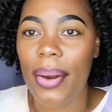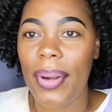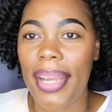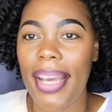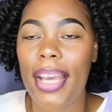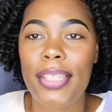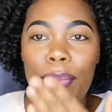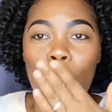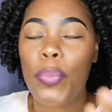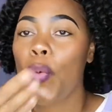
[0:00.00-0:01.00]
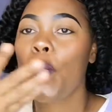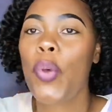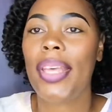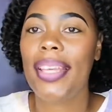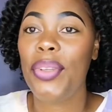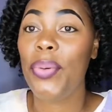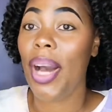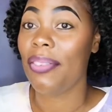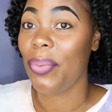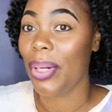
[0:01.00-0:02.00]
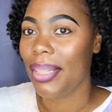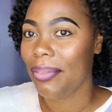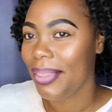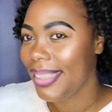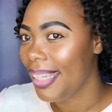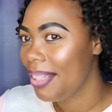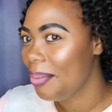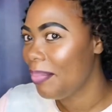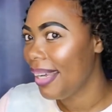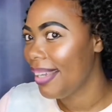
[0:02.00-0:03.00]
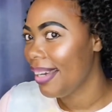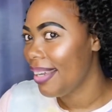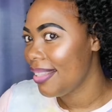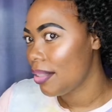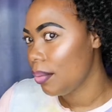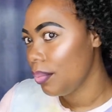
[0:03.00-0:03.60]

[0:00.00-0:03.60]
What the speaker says: All right guys, you have a wonderful day. Bye guys.